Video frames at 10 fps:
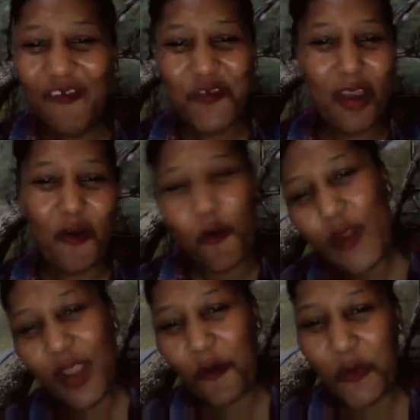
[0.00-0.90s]
you a
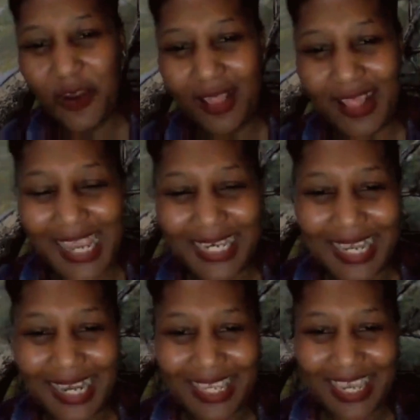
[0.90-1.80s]
quick win on that
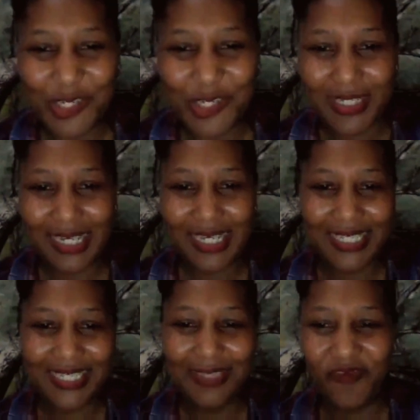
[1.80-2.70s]
and get you
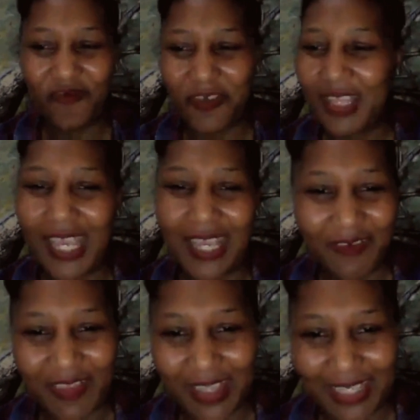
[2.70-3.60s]
deleting before the end
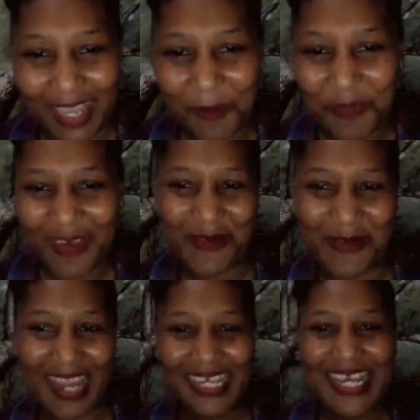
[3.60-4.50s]
of the day,
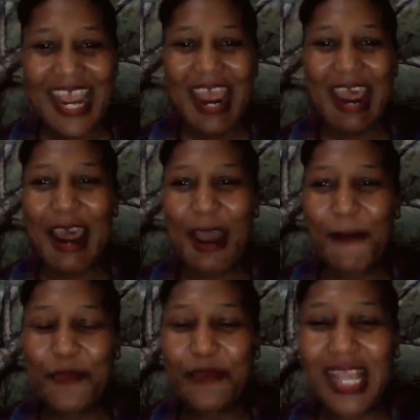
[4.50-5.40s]
right?
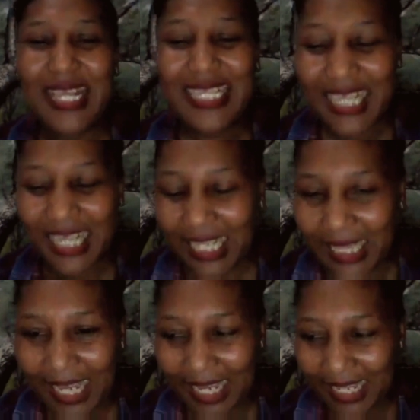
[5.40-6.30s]
As I said in
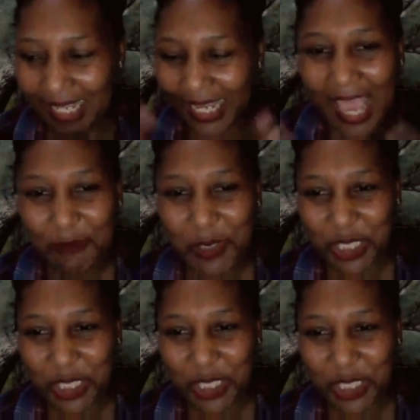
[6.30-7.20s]
the
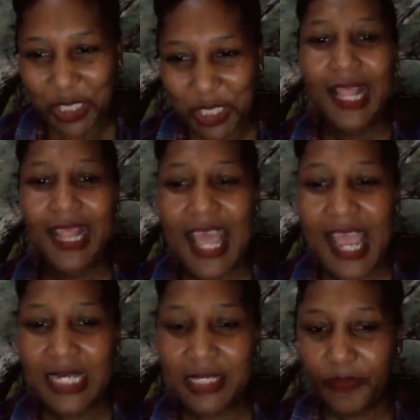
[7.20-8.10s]
caption,
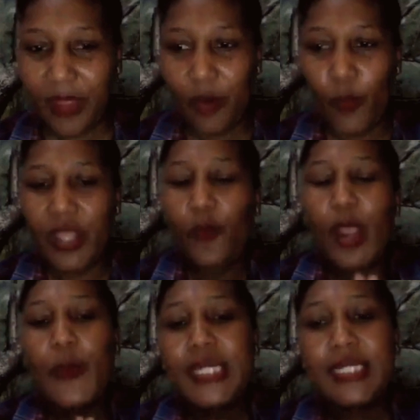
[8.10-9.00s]
that
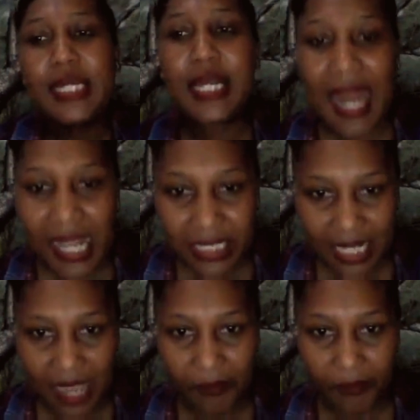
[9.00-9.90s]
when we
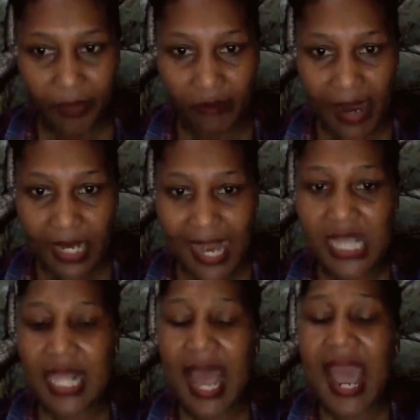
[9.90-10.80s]
declutter, right,
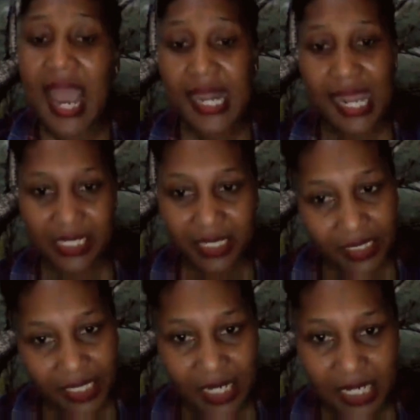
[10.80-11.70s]
as hard as it
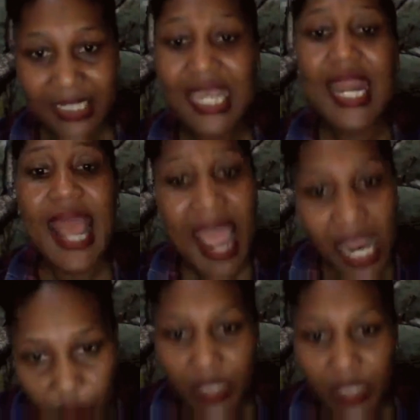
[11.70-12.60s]
is, it
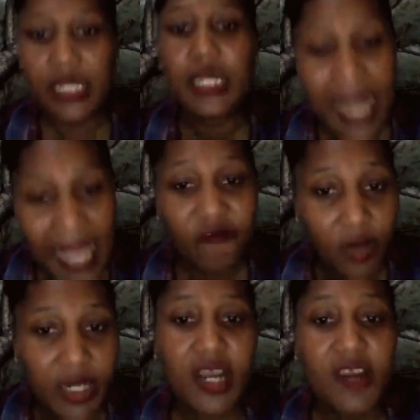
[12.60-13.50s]
actually, like for
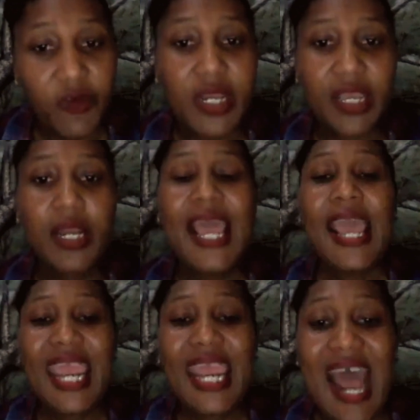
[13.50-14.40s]
real,
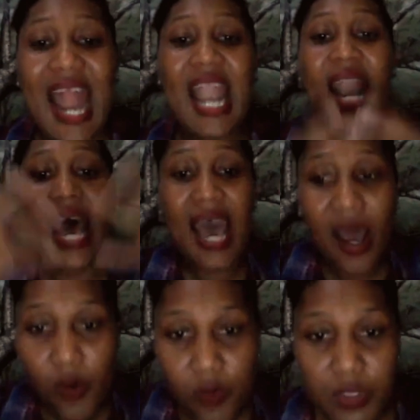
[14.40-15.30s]
it
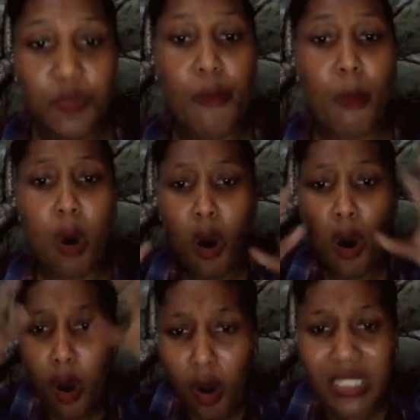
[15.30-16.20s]
allows
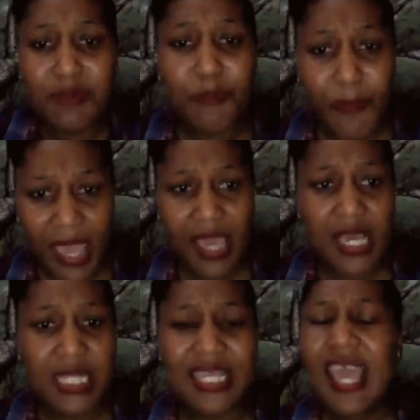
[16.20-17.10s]
more
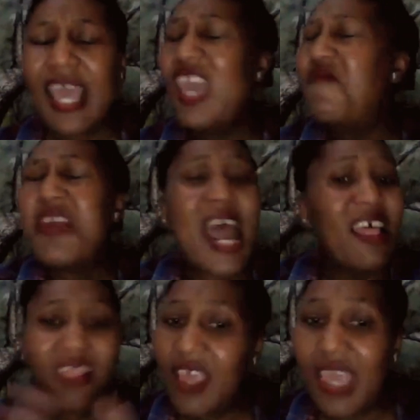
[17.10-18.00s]
space. If
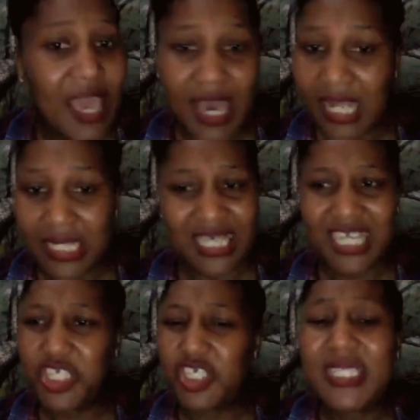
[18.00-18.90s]
nothing else,
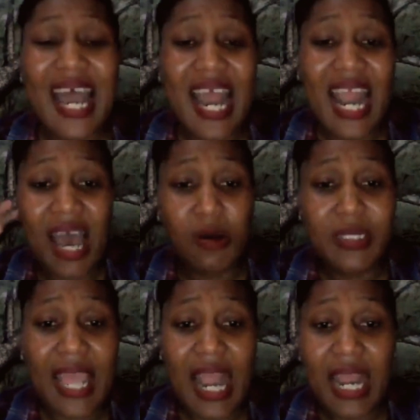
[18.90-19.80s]
it just allows
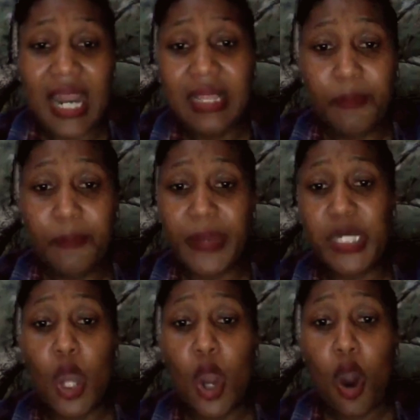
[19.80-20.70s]
a little bit
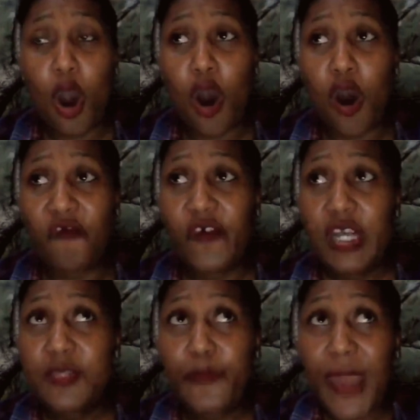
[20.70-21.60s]
of
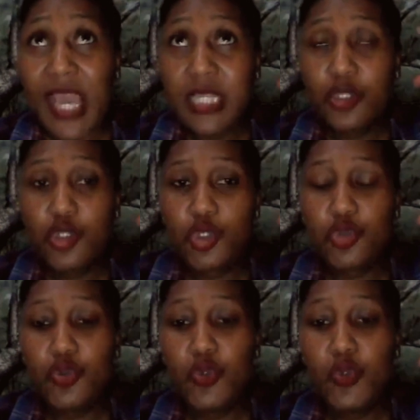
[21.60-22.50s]
space
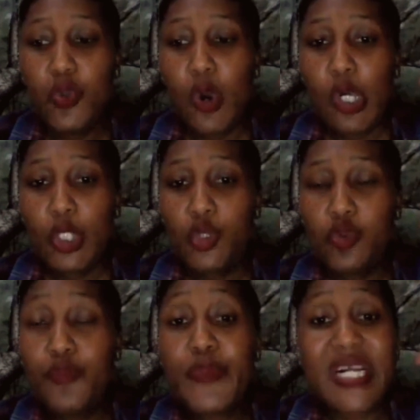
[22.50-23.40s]
to
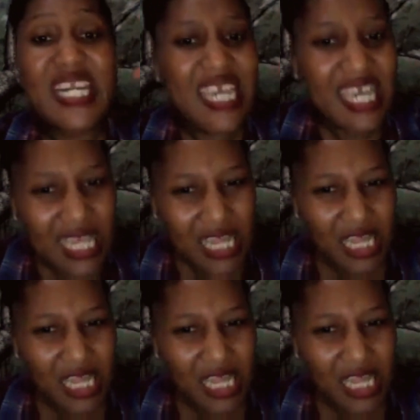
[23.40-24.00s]
breathe.